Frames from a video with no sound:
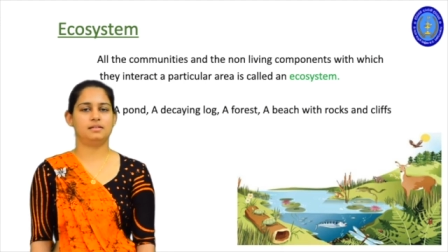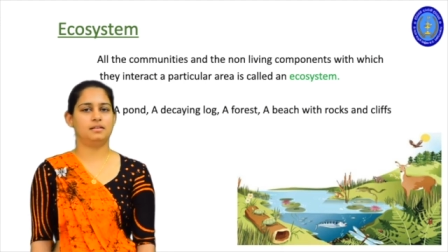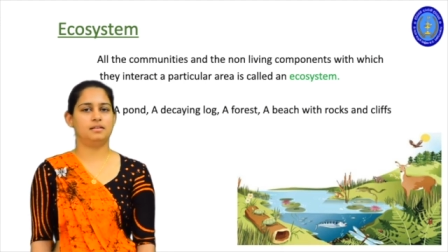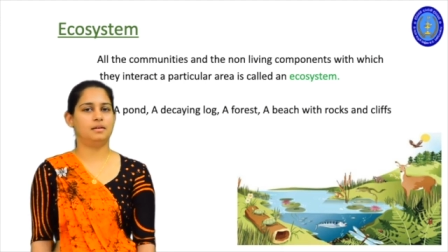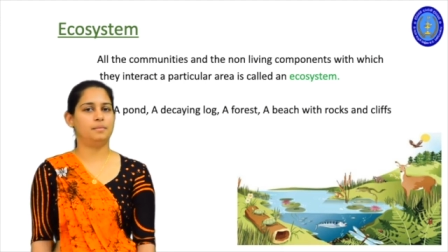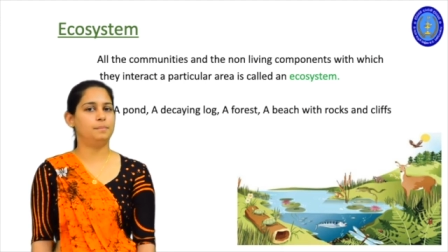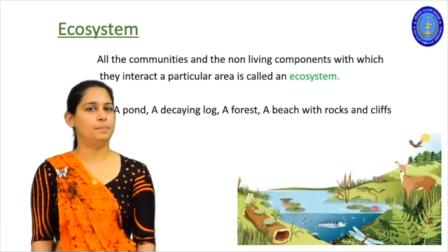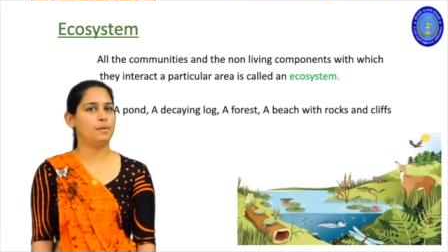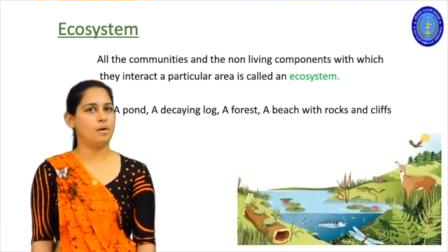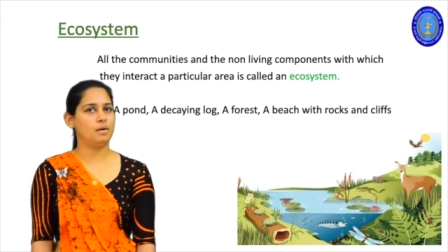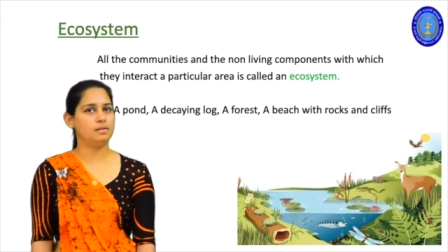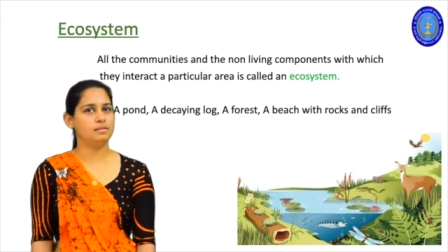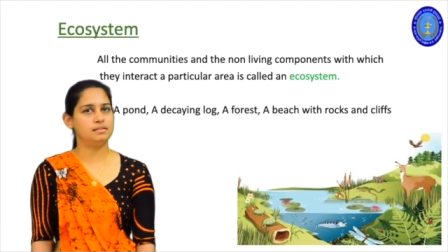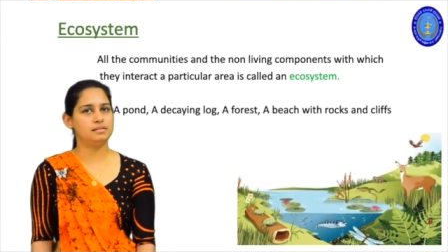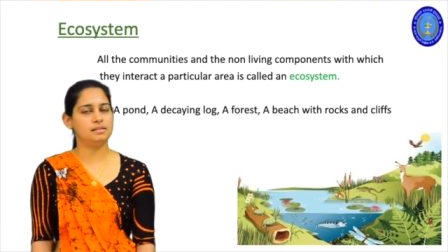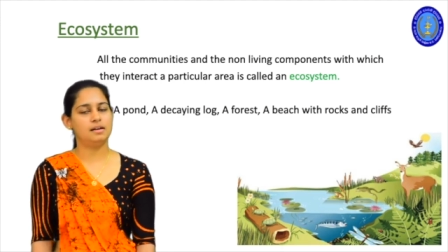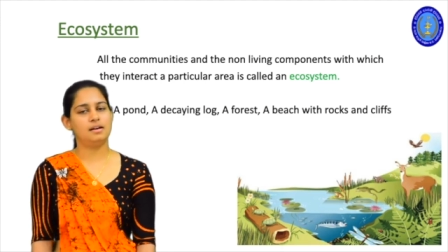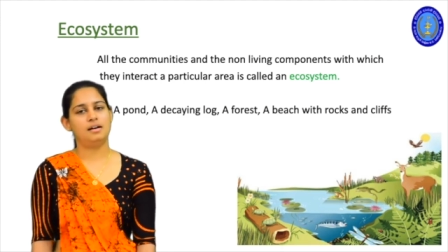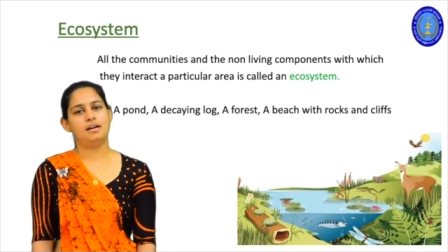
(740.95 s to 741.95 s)
a
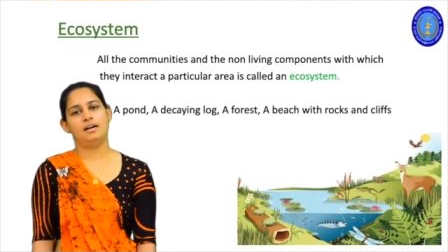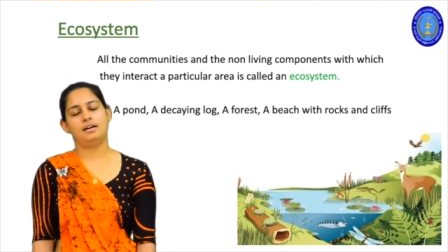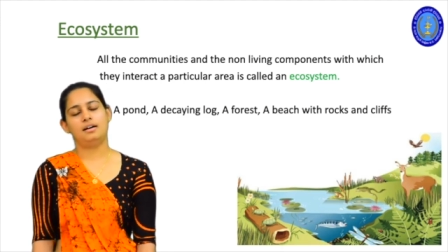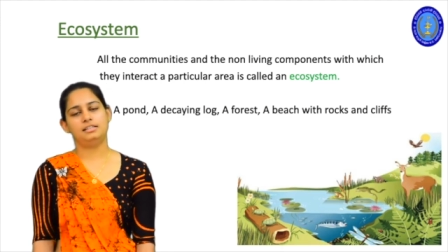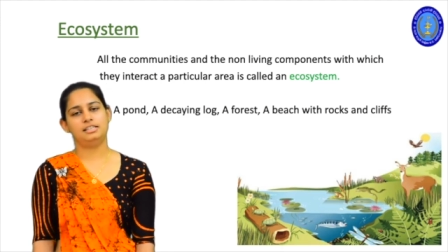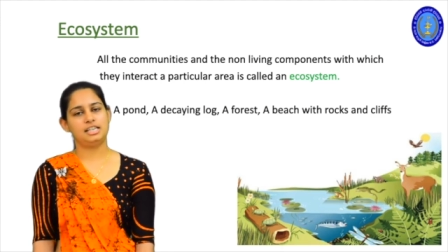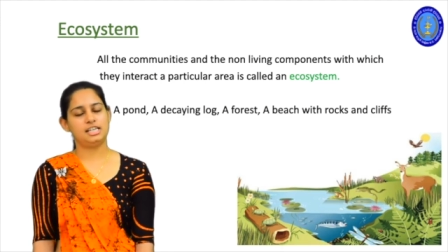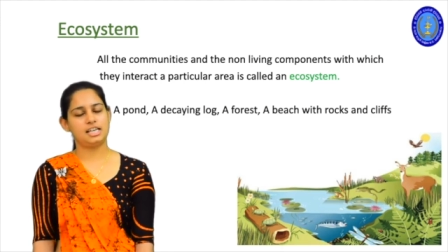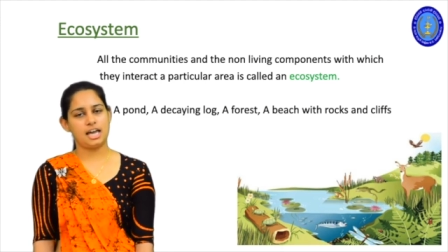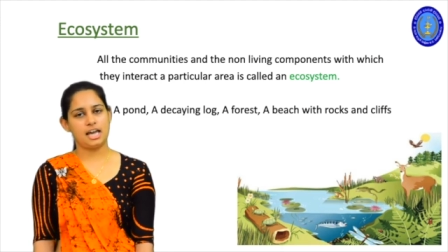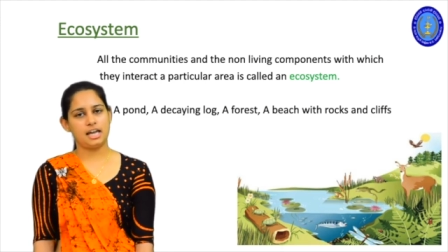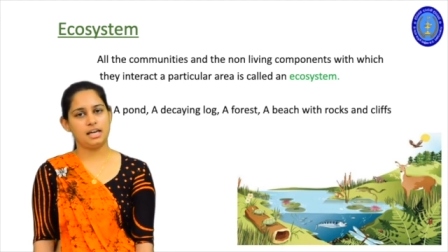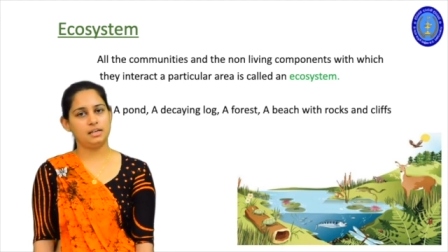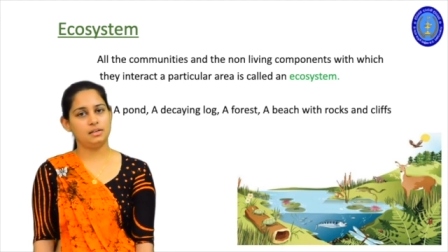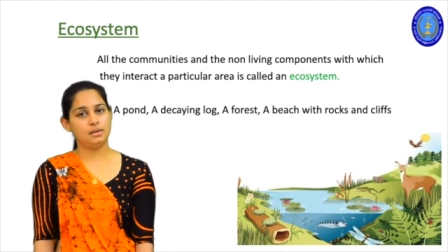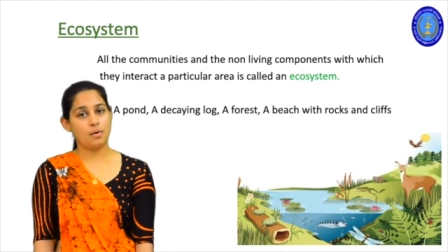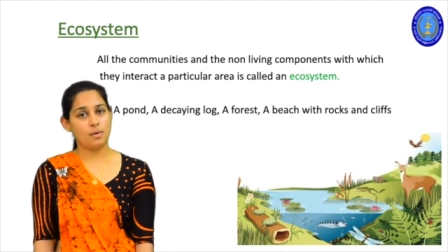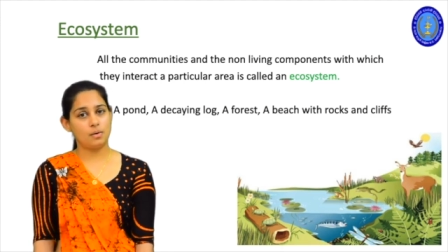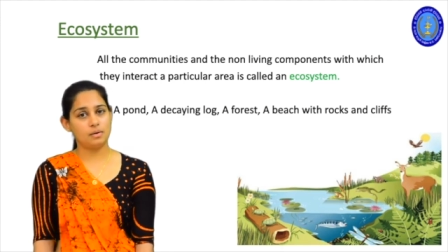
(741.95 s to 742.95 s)
pond, a decaying
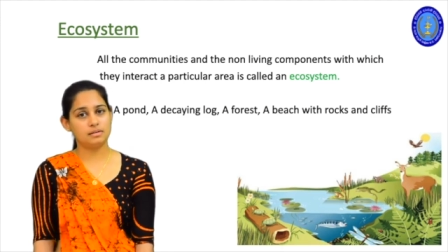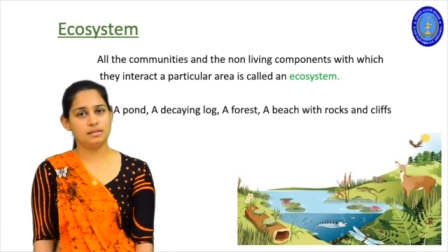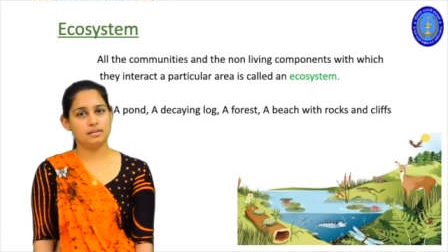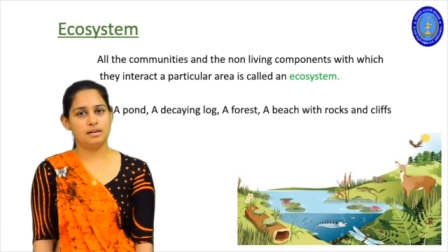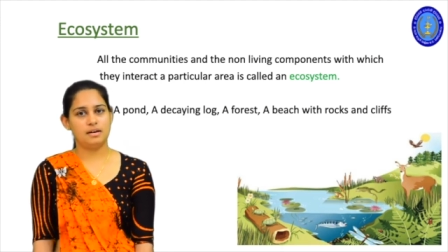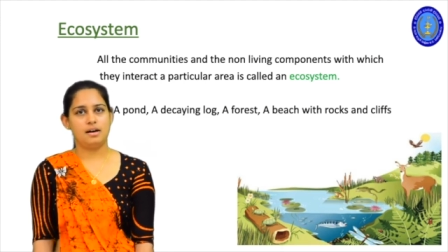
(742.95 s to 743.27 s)
log,